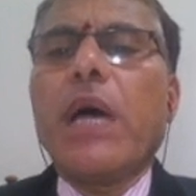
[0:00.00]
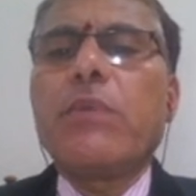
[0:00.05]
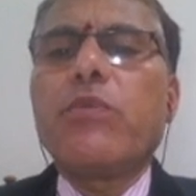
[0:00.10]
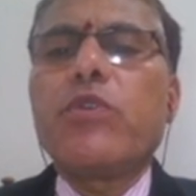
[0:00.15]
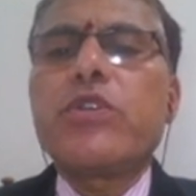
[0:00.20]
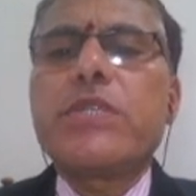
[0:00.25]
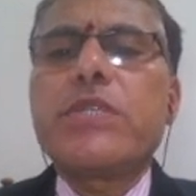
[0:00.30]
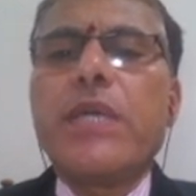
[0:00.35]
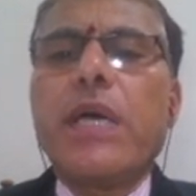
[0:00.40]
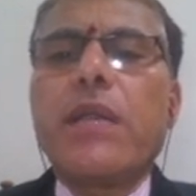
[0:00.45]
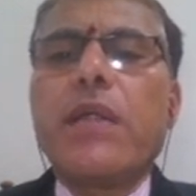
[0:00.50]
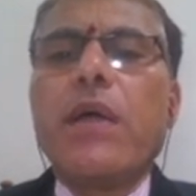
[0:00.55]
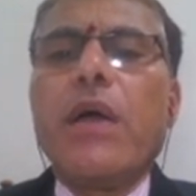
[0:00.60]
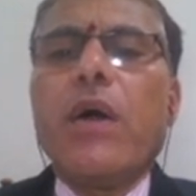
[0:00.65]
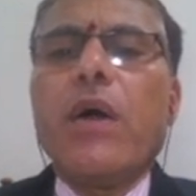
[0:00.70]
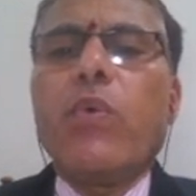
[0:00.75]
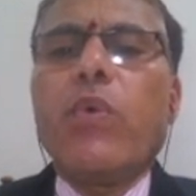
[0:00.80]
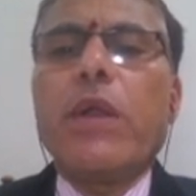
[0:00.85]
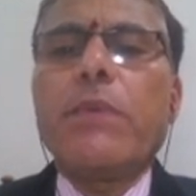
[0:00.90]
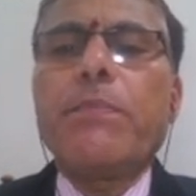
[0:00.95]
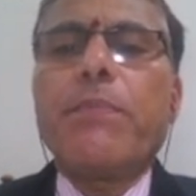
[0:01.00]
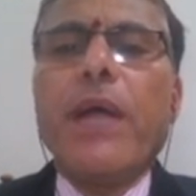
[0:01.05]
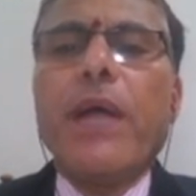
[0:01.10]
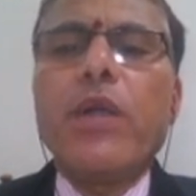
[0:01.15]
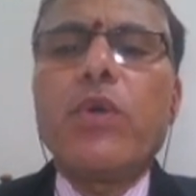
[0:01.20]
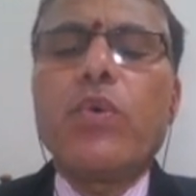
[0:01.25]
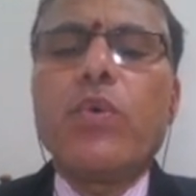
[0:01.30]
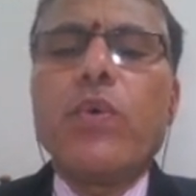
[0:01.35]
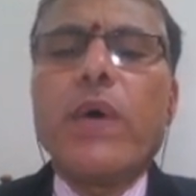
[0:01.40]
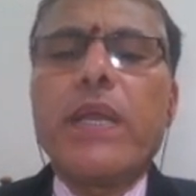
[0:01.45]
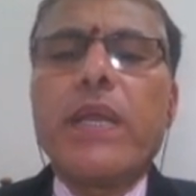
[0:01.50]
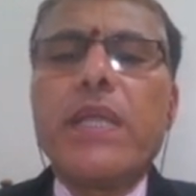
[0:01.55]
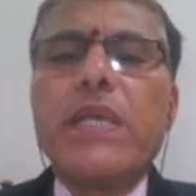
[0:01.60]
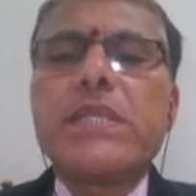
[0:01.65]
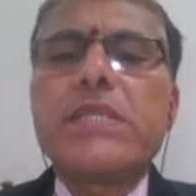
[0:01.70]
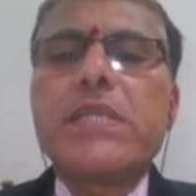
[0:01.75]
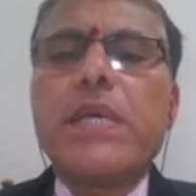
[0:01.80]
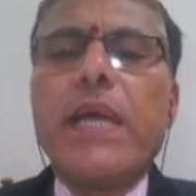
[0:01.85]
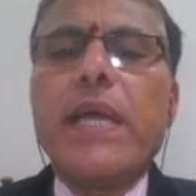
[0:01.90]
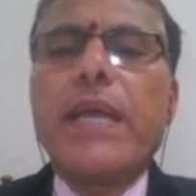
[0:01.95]
almost here 1.21
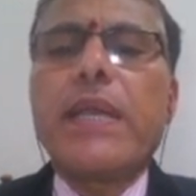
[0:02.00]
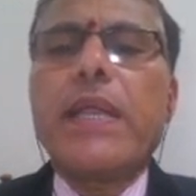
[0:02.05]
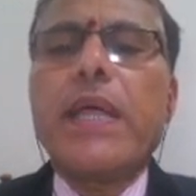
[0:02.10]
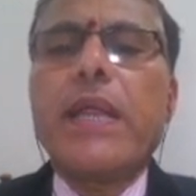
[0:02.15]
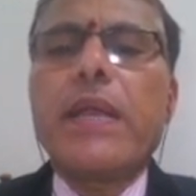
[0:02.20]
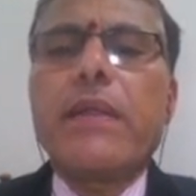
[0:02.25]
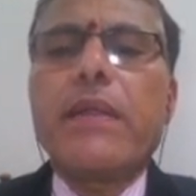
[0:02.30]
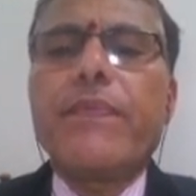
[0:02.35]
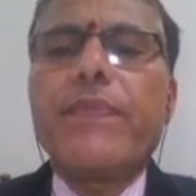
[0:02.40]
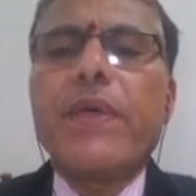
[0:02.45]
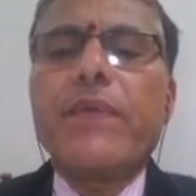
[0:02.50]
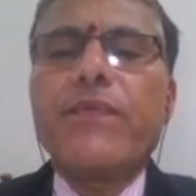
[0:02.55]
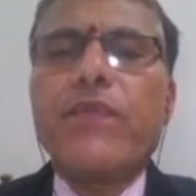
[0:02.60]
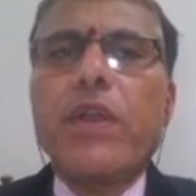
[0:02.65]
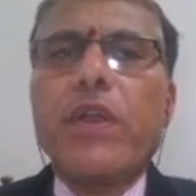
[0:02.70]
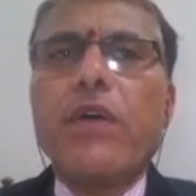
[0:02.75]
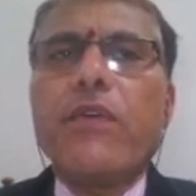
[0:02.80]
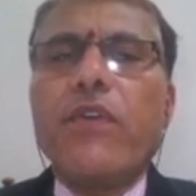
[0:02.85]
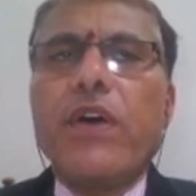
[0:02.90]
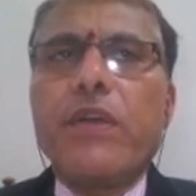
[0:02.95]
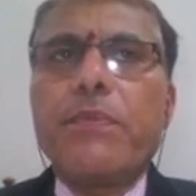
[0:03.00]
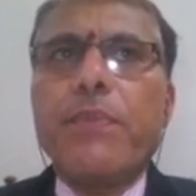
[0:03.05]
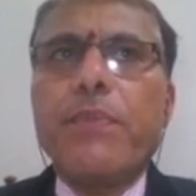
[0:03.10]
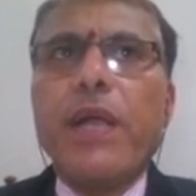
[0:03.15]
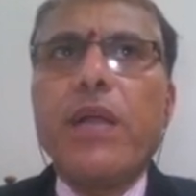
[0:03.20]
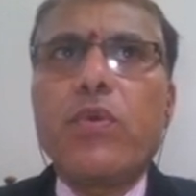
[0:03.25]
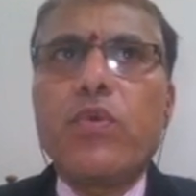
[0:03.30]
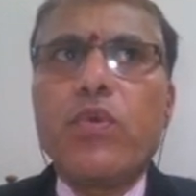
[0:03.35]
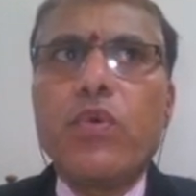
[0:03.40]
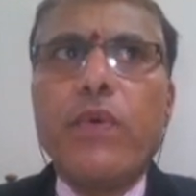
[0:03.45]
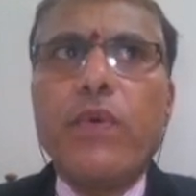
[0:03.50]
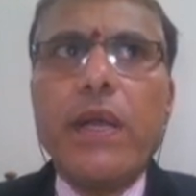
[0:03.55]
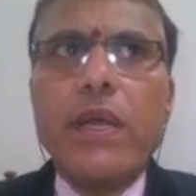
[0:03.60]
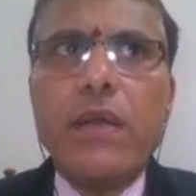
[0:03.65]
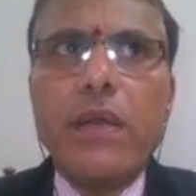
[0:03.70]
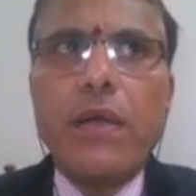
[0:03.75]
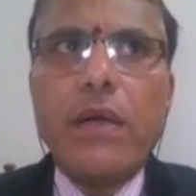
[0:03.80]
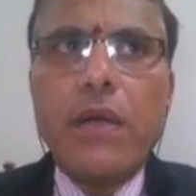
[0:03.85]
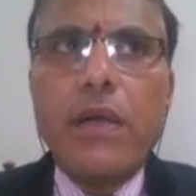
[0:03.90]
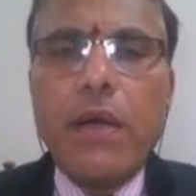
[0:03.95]
is error. Therefore
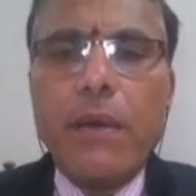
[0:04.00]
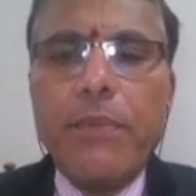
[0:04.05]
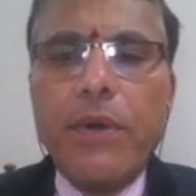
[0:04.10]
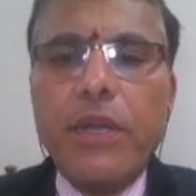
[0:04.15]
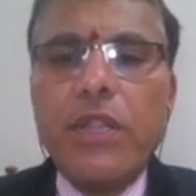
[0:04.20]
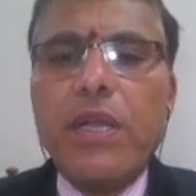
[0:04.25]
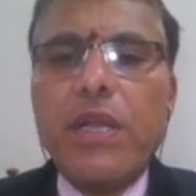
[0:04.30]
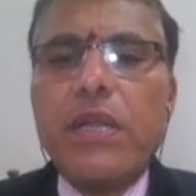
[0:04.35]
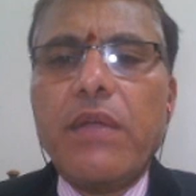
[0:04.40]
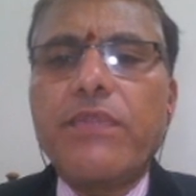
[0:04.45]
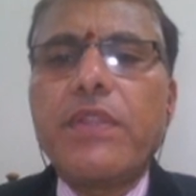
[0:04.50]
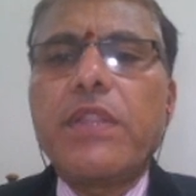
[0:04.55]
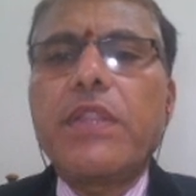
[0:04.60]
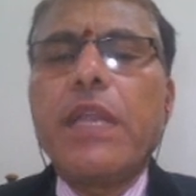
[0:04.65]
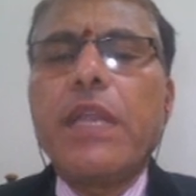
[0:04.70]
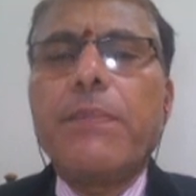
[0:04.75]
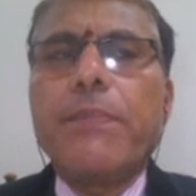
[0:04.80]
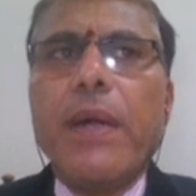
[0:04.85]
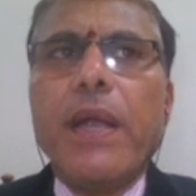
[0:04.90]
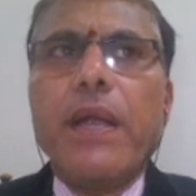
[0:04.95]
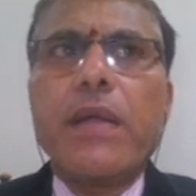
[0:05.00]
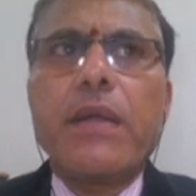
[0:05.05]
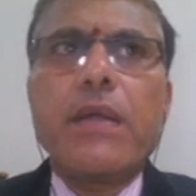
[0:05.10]
1.21 compared to that of 3.